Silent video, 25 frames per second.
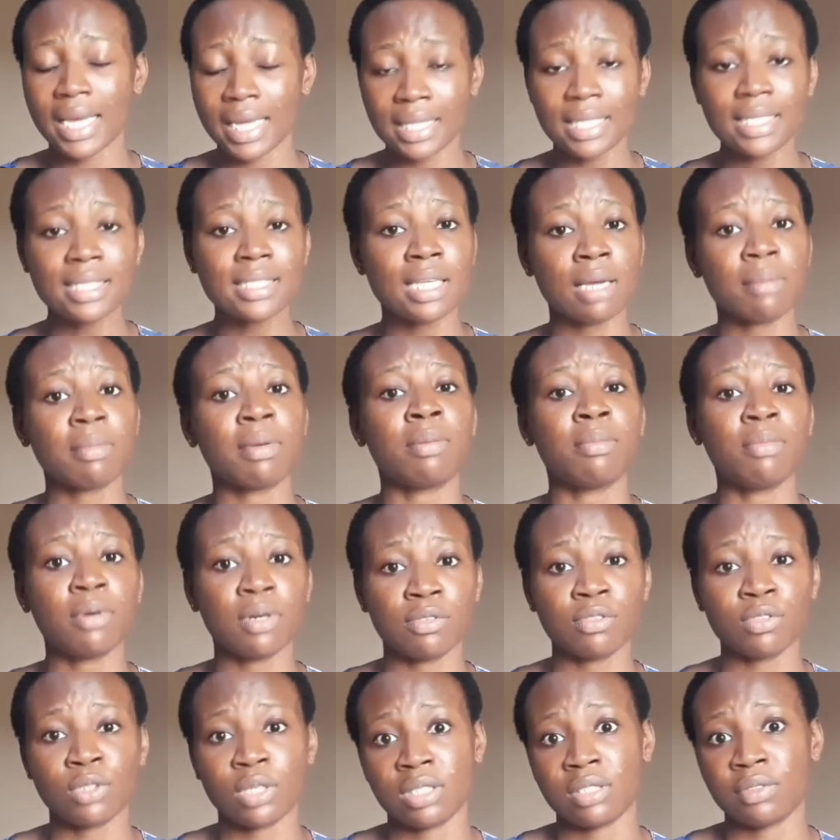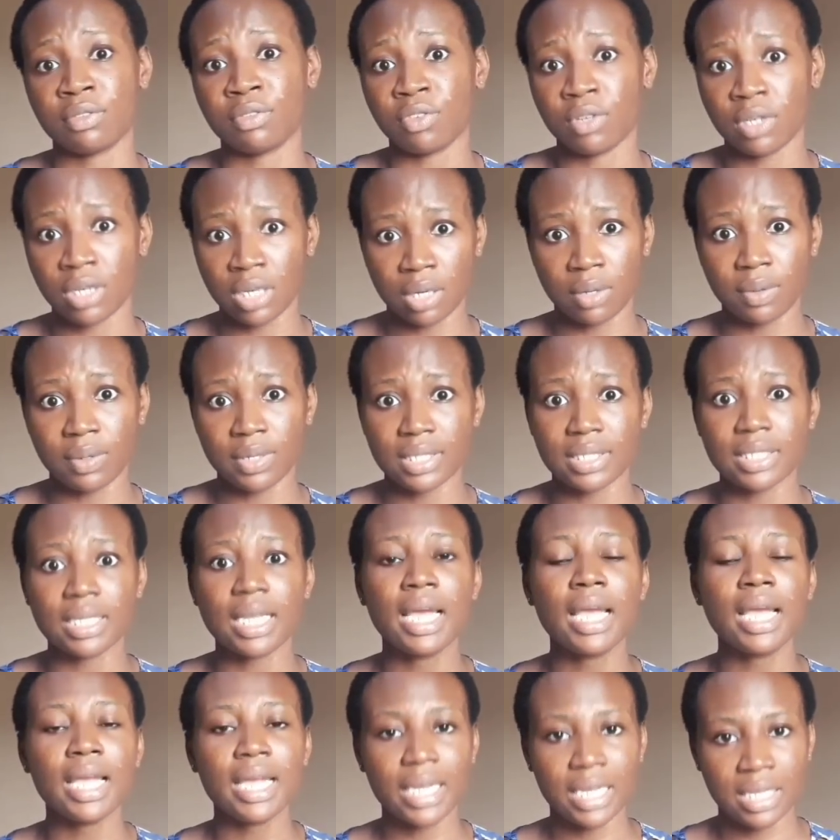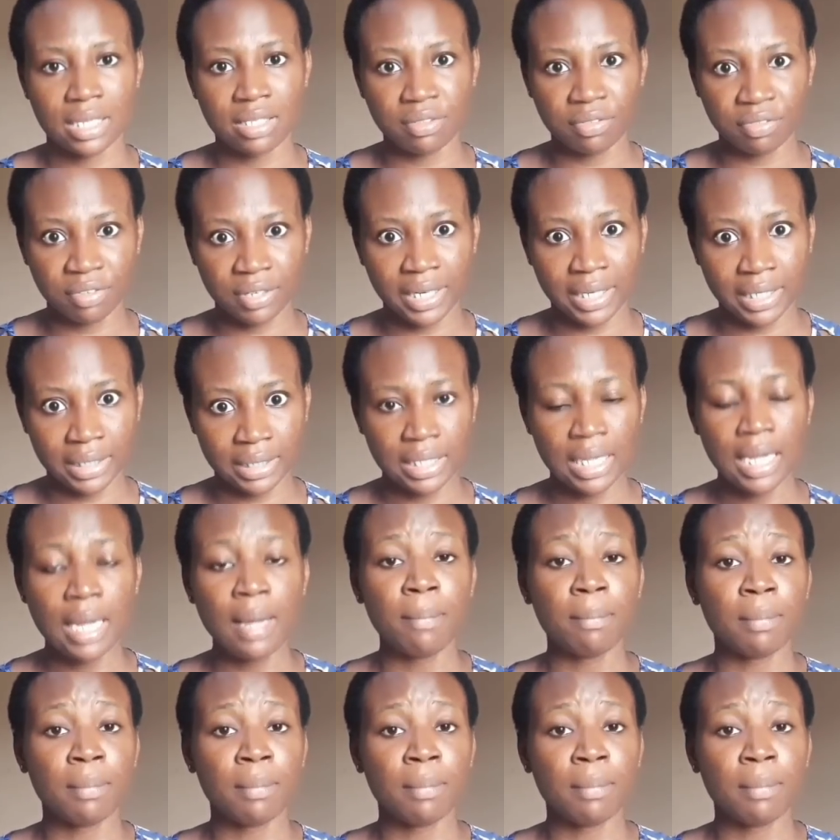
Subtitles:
Anytime above 24 hours is fine.